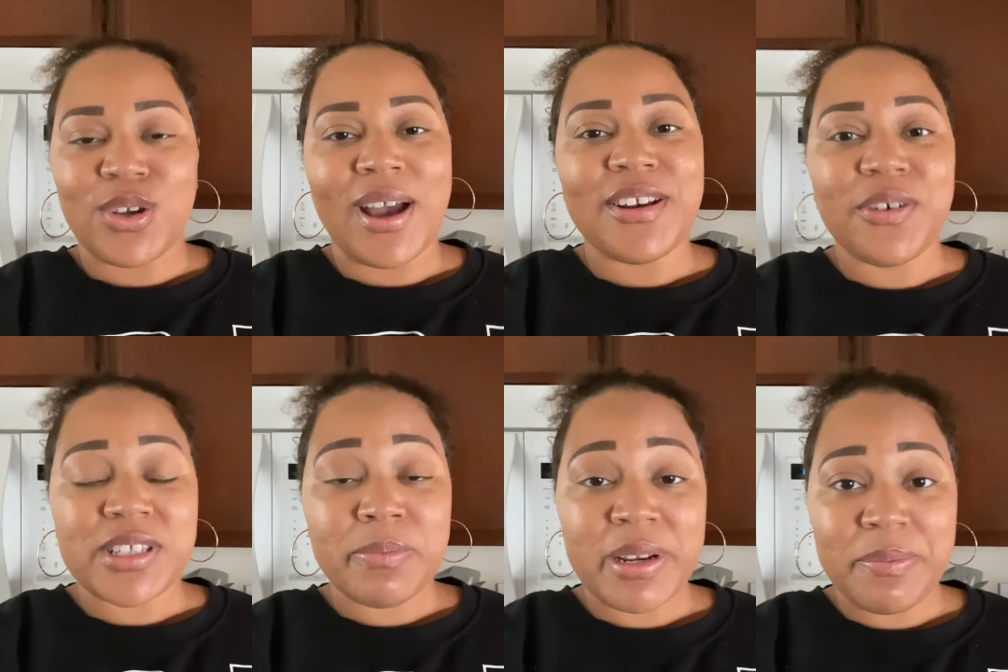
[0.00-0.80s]
So I know
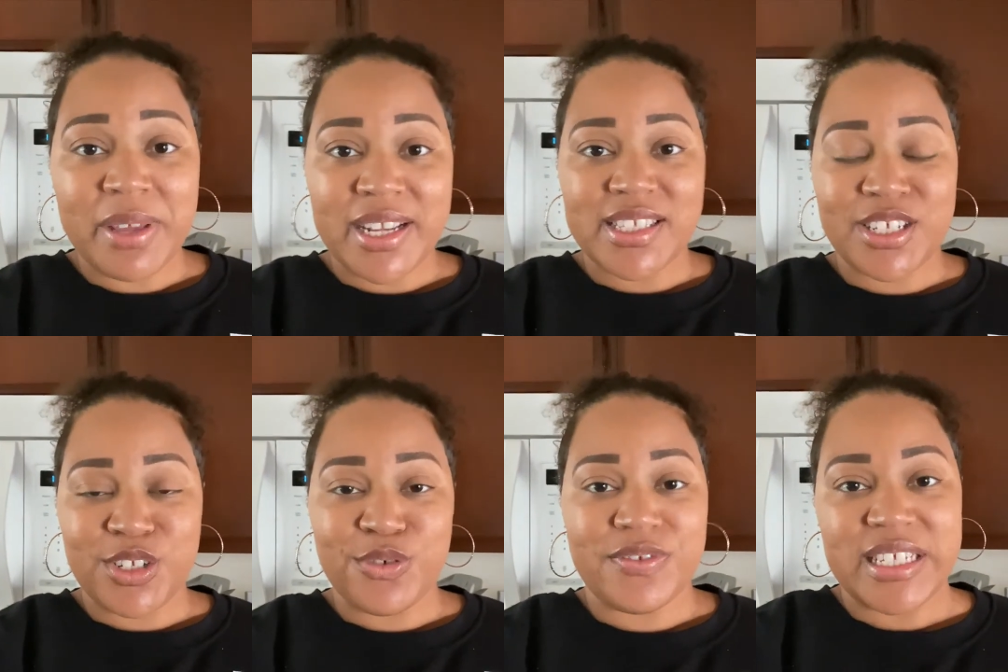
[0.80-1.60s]
it's been a minute
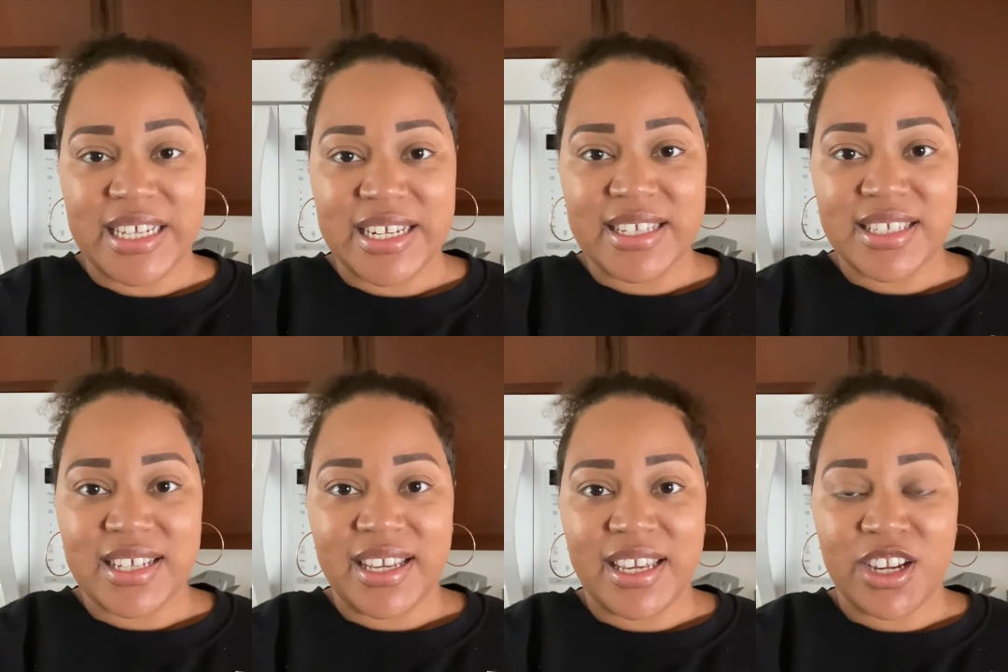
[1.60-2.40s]
since you've seen us
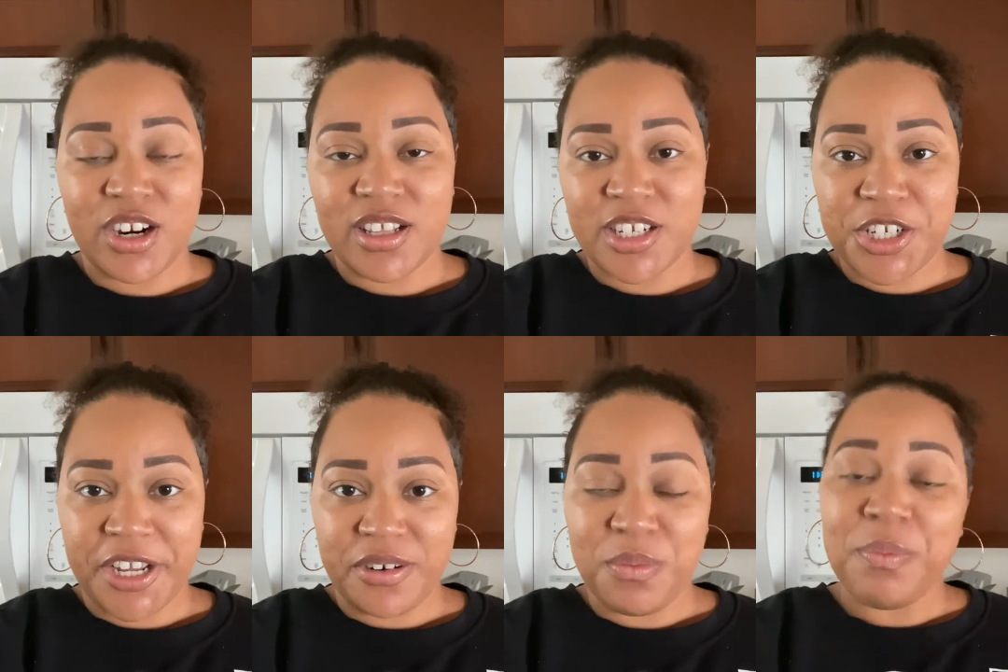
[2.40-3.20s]
here on the
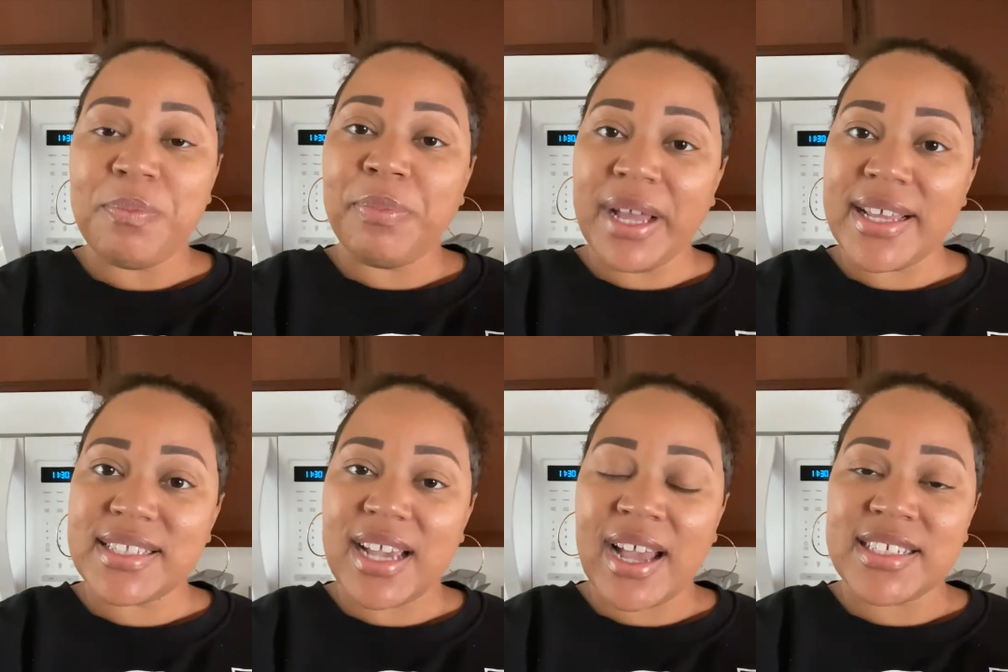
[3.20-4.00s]
channel,
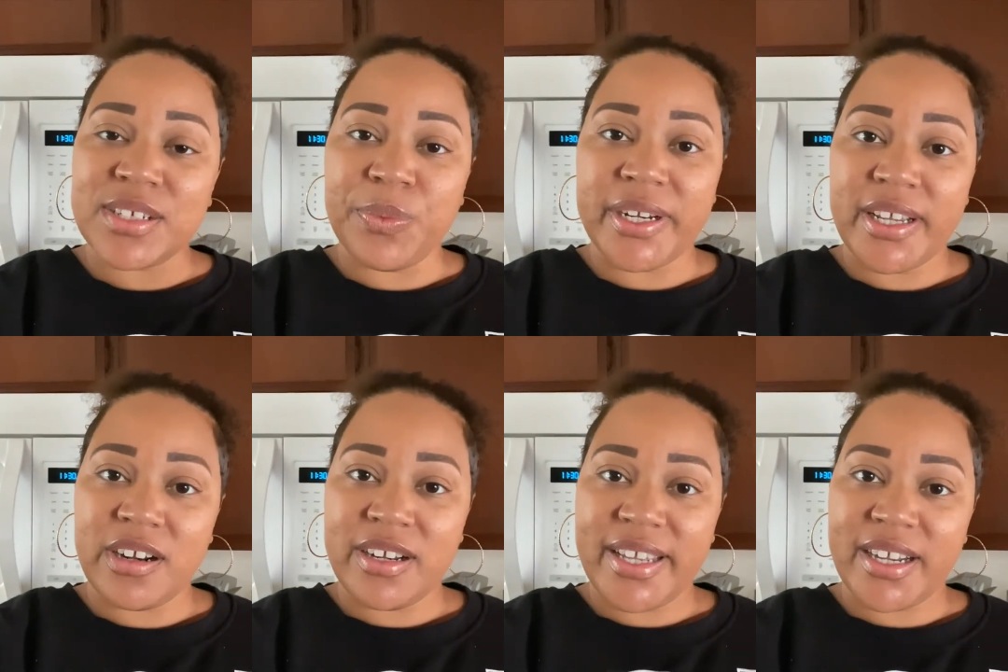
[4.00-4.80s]
but I did want to get
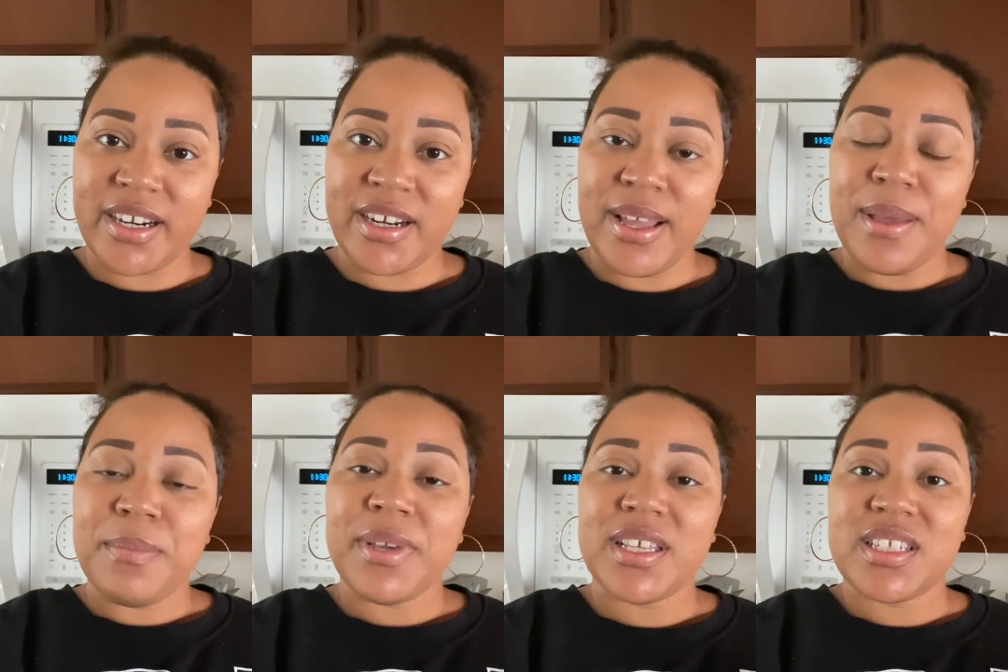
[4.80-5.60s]
on here
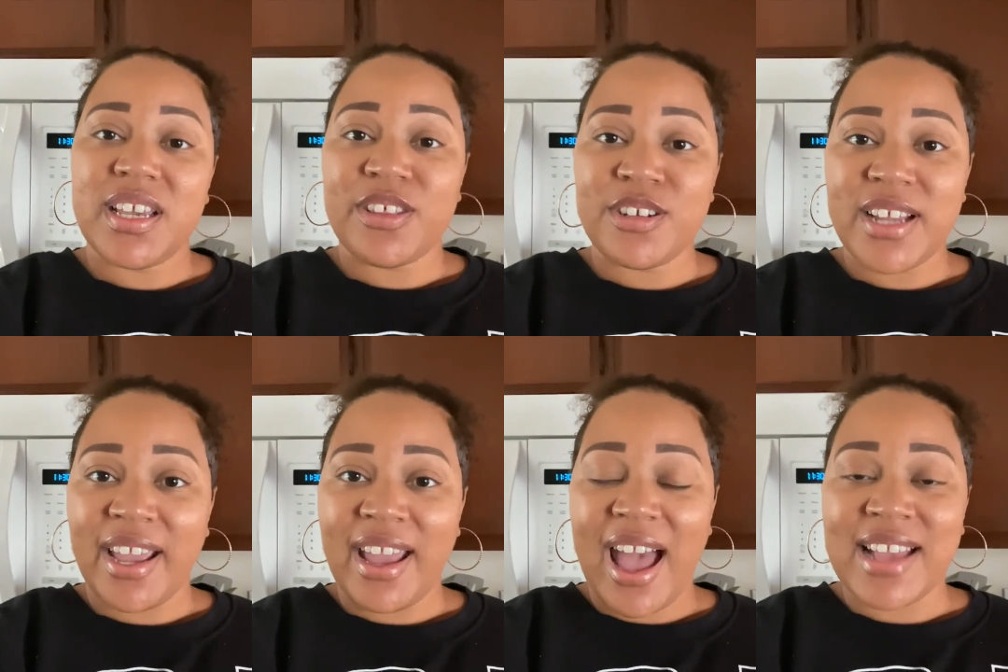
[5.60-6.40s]
because the other
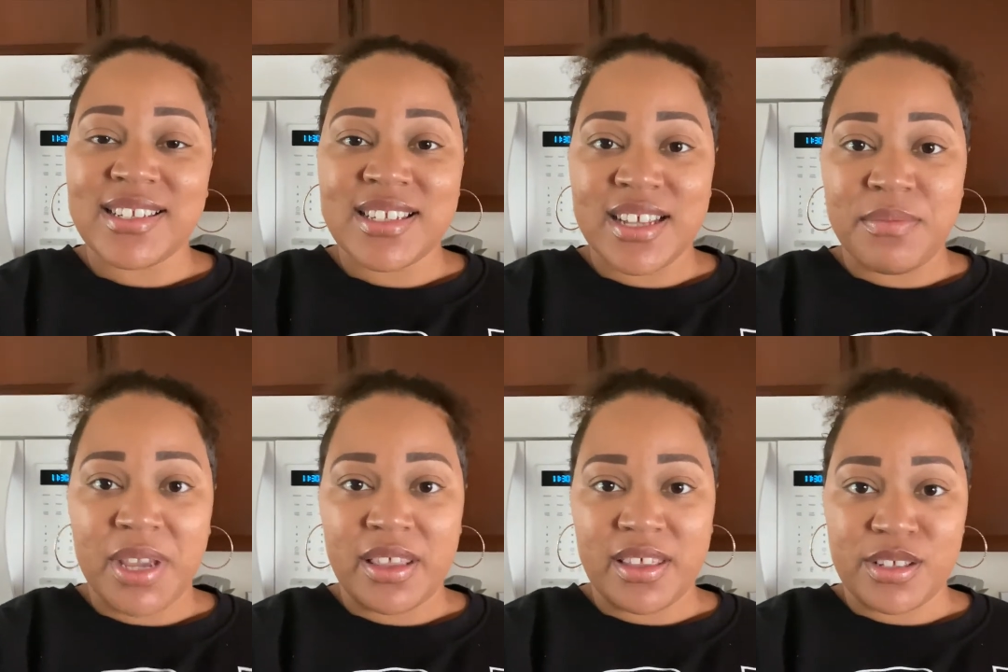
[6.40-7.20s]
day I did
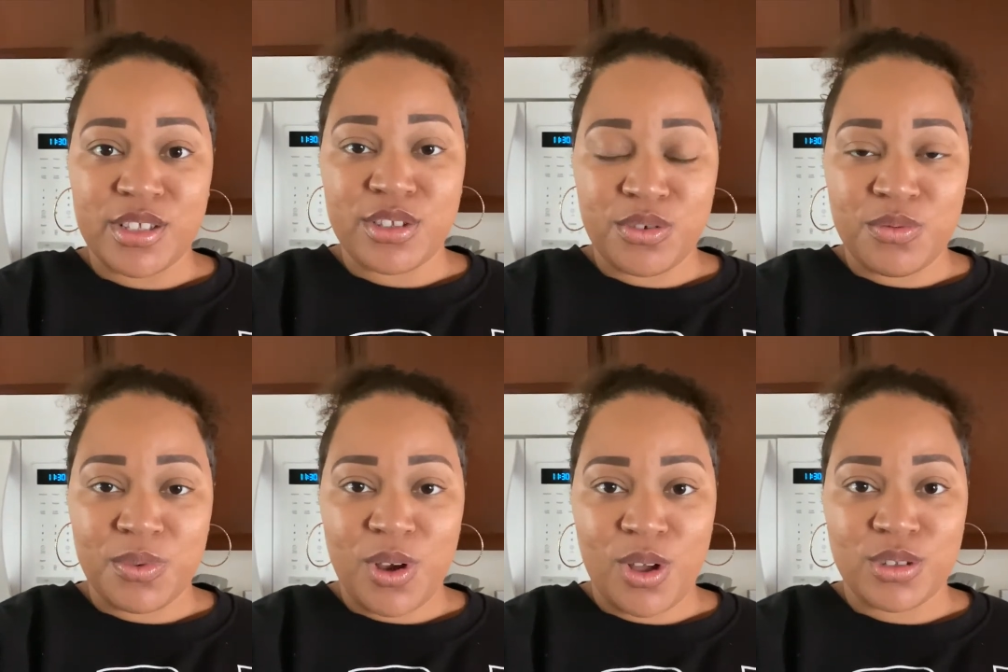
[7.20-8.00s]
make this
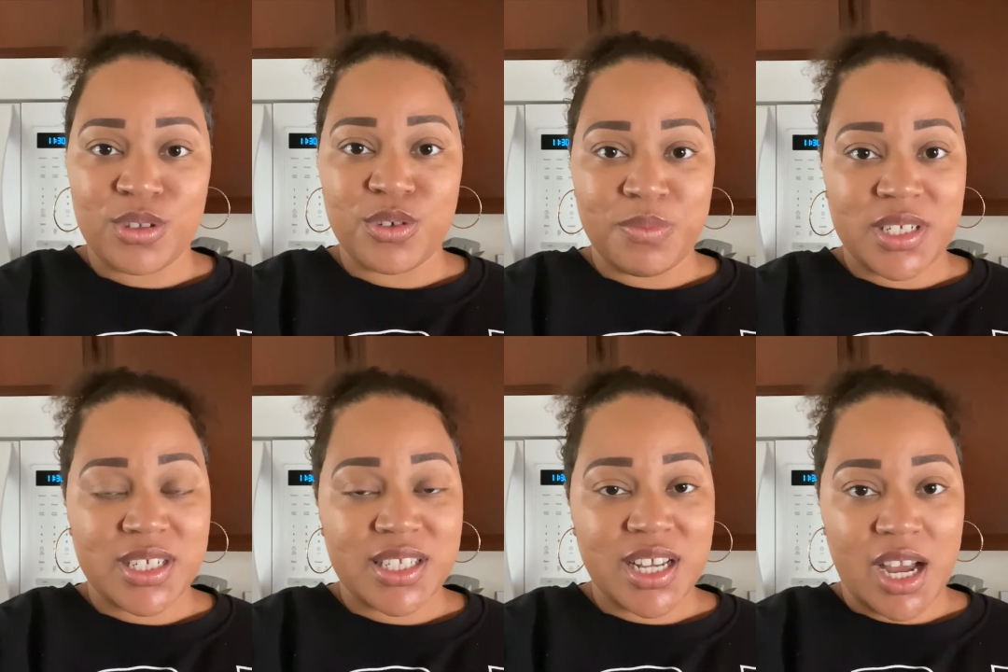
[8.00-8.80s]
soup called Zuppa
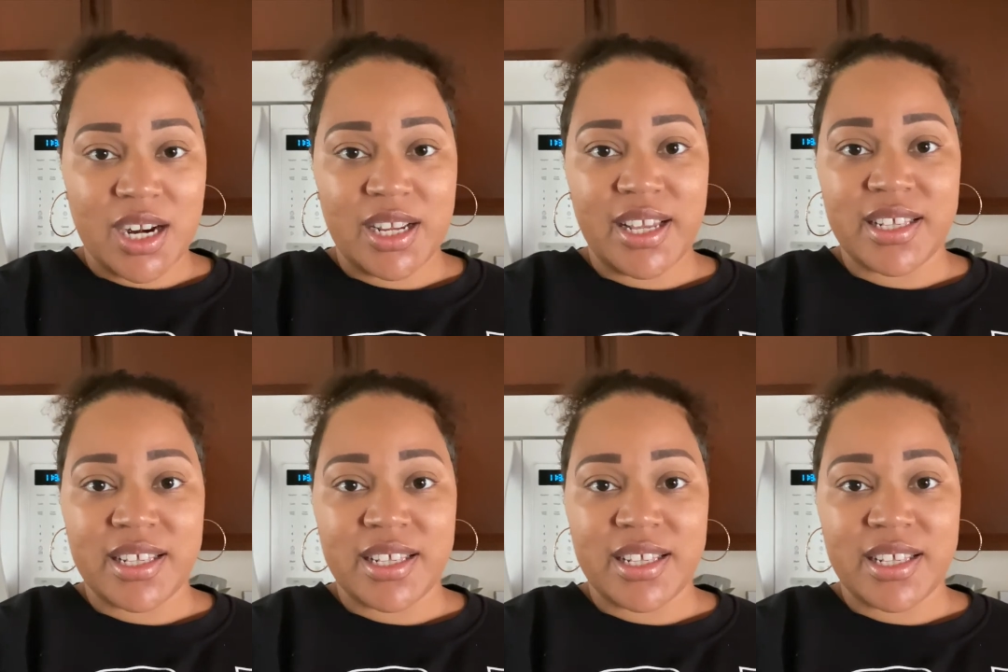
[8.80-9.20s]
Toscana.